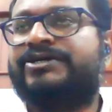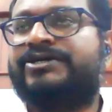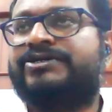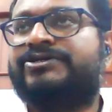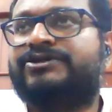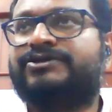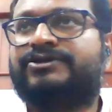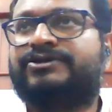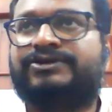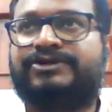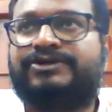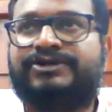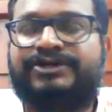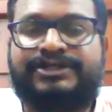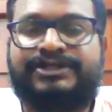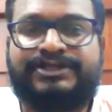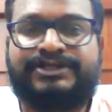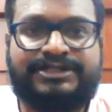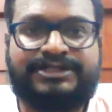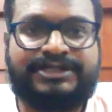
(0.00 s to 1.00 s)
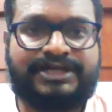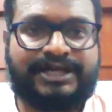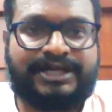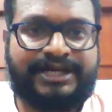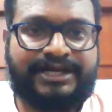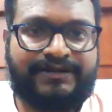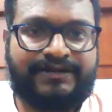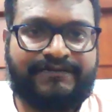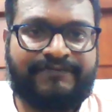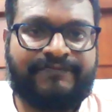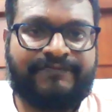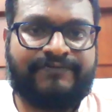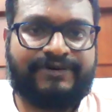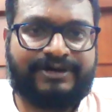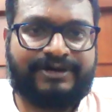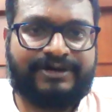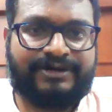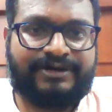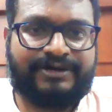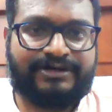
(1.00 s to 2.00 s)
So this kind of
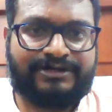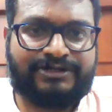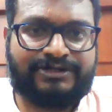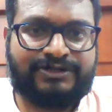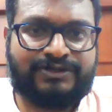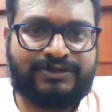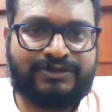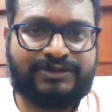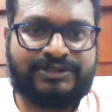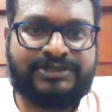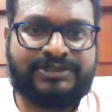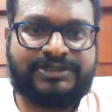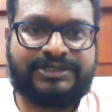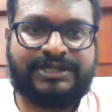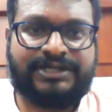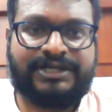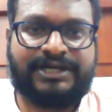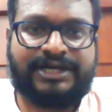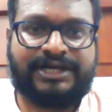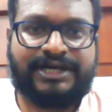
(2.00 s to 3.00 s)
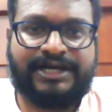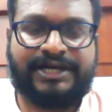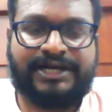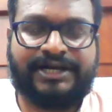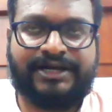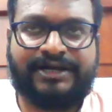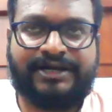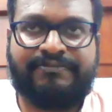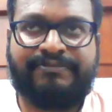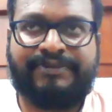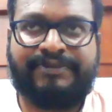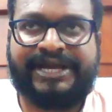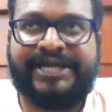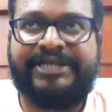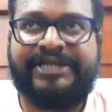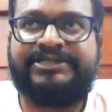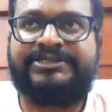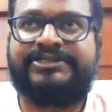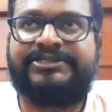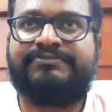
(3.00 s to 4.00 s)
resource
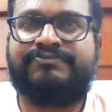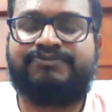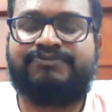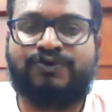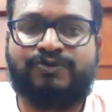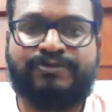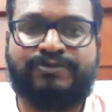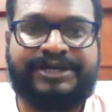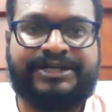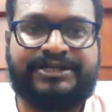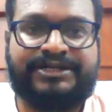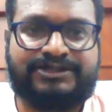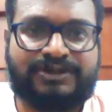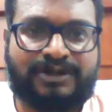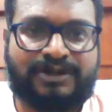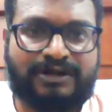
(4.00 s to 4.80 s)
based movement is